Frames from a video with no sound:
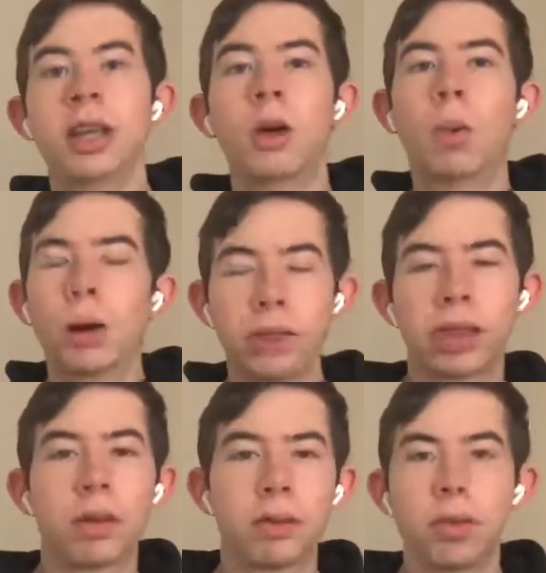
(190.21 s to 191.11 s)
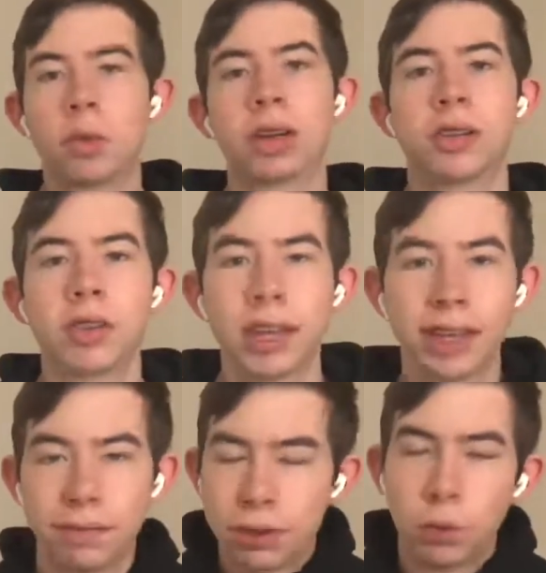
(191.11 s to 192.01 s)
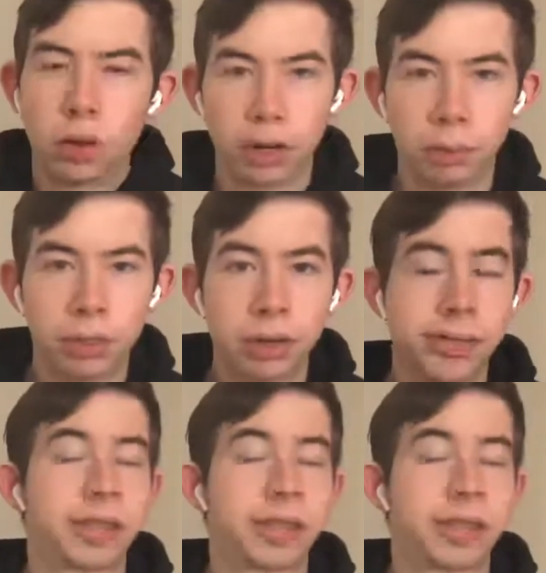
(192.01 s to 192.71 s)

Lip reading: Why would they go through the work to do that if there were no pros?